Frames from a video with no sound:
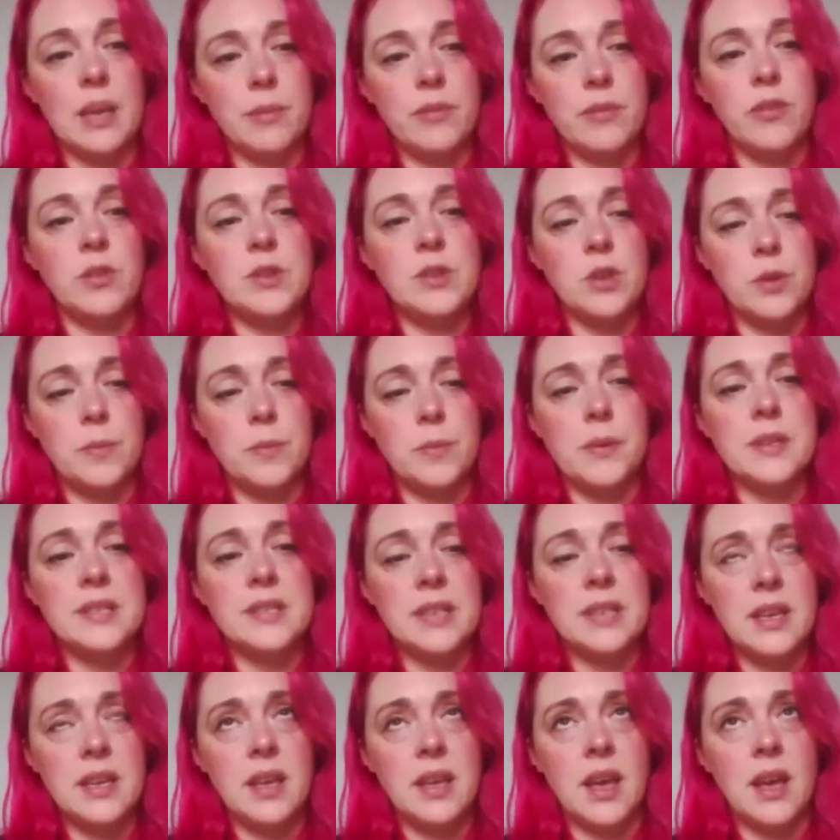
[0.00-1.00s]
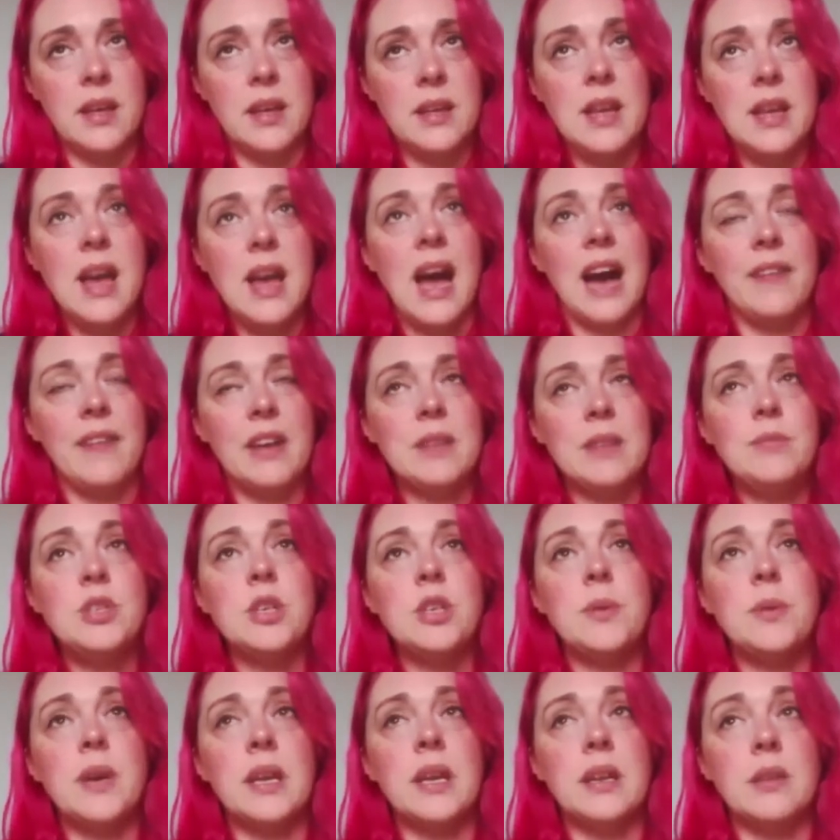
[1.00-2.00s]
before, something on his knee, I've had him
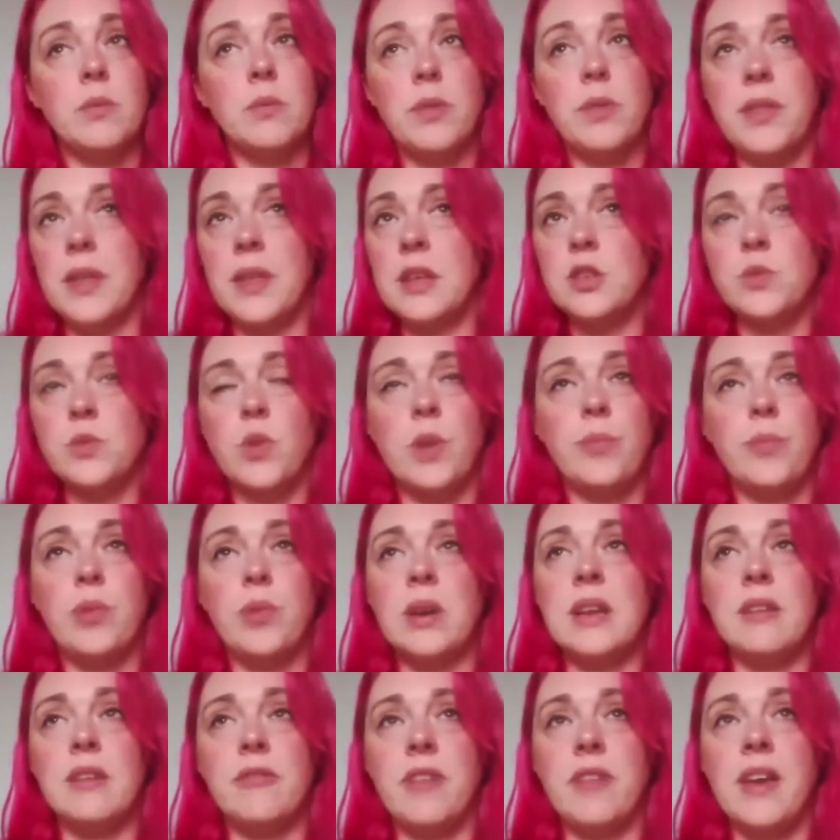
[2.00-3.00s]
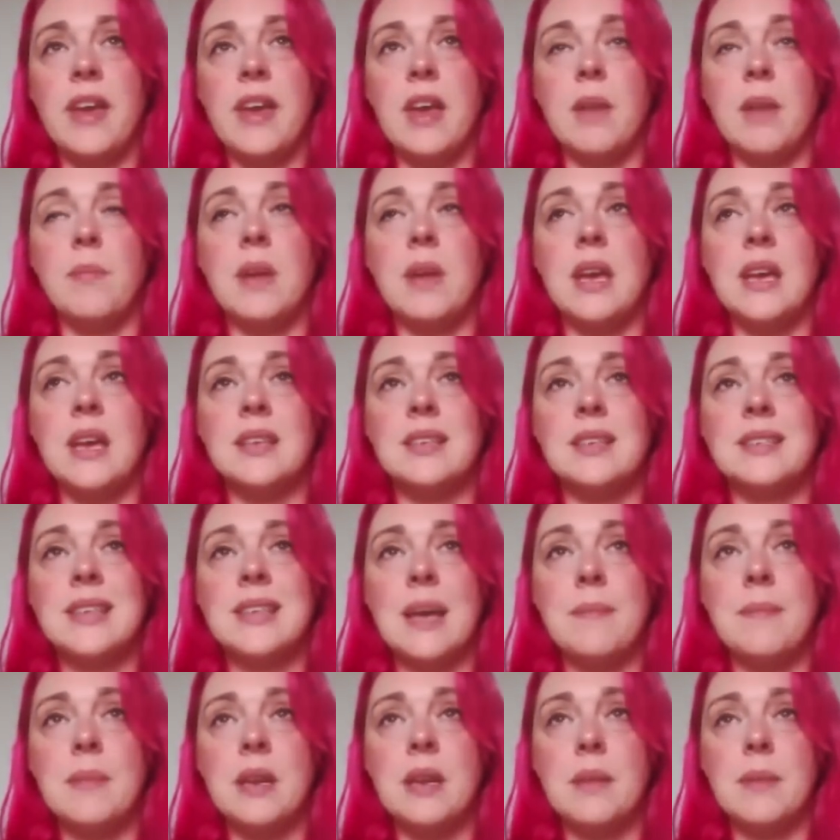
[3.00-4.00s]
doing, the thing that's worked brilliant for him is
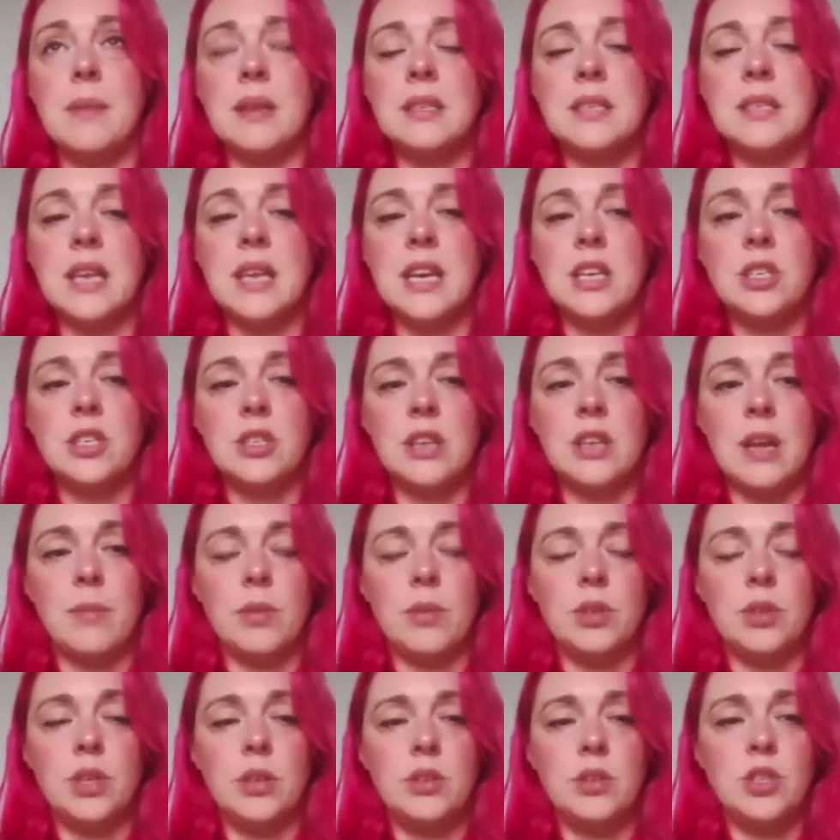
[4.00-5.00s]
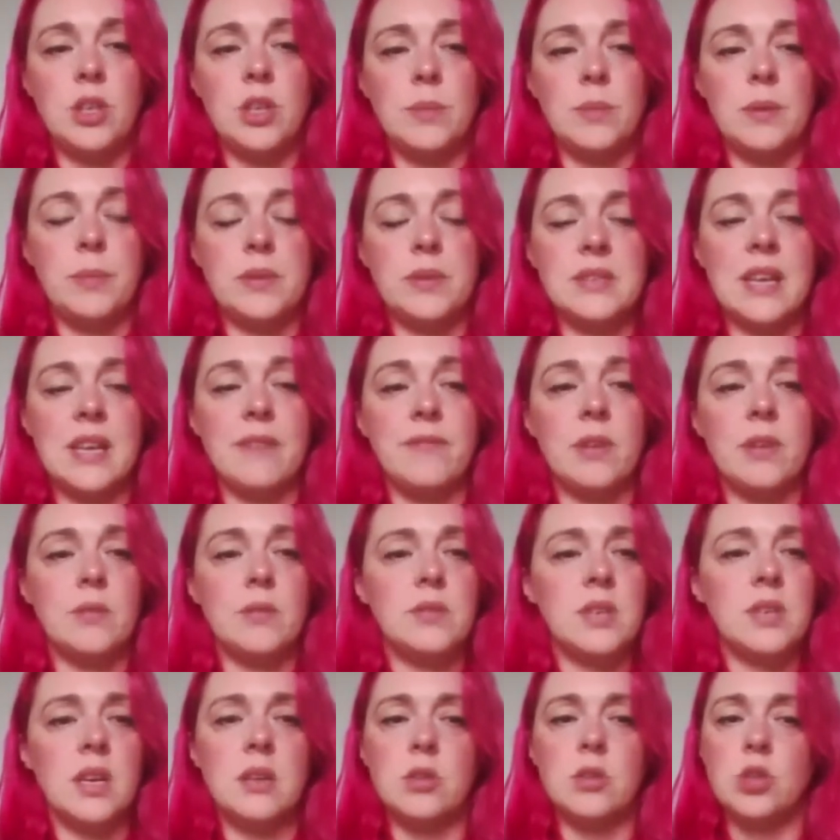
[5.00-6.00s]
10-minute meditation. Get him on YouTube and he puts
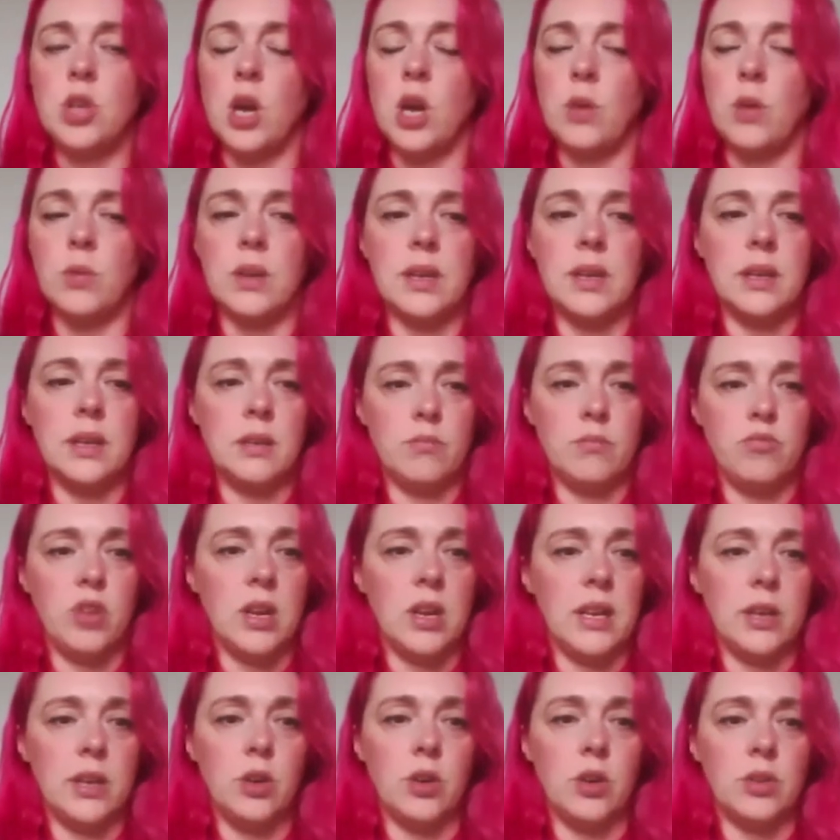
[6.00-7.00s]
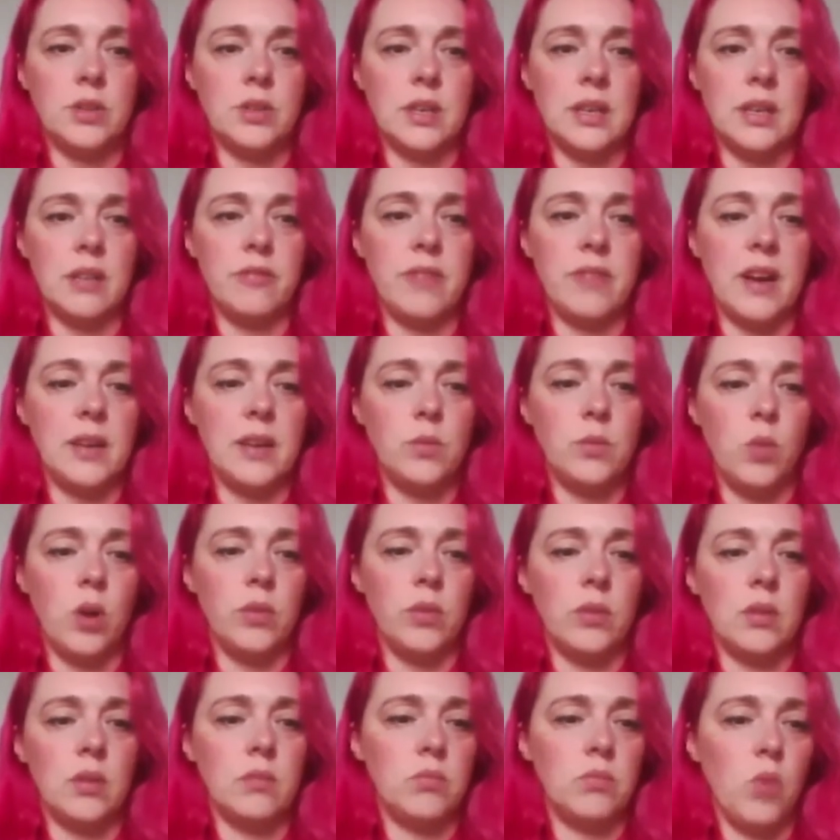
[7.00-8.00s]
headphones in, totally, really good, and he'll find one
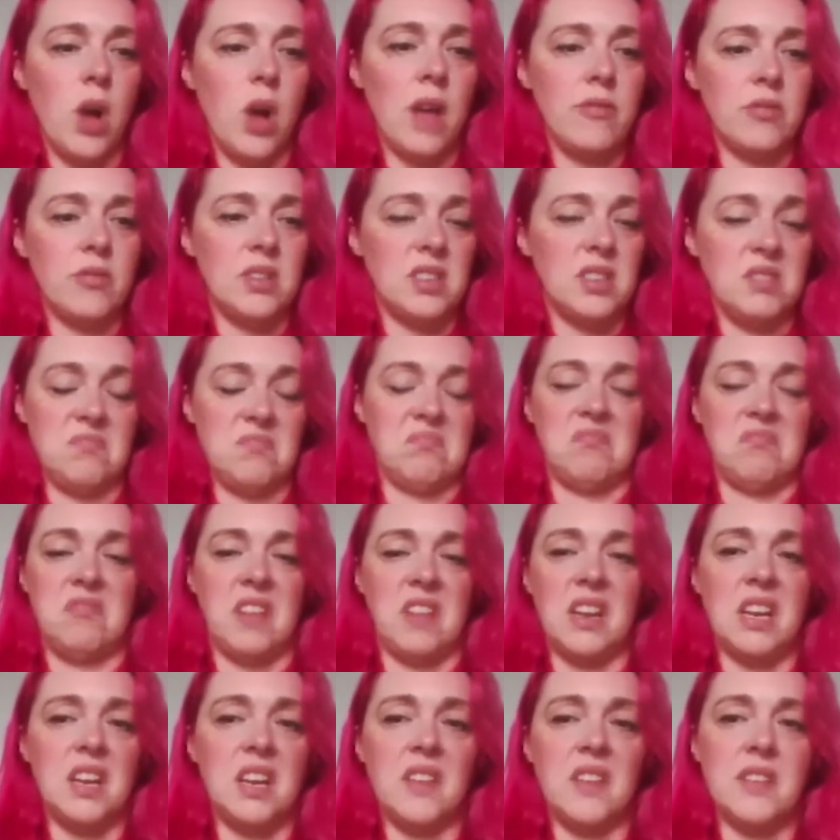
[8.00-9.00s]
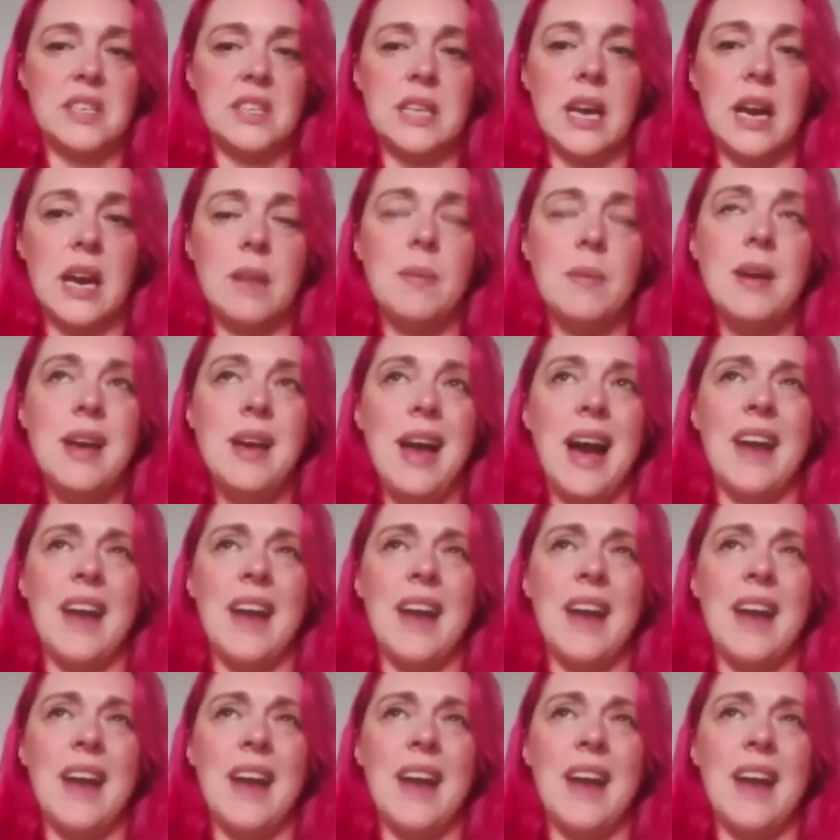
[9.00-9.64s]
that whatever he's feeling at the time.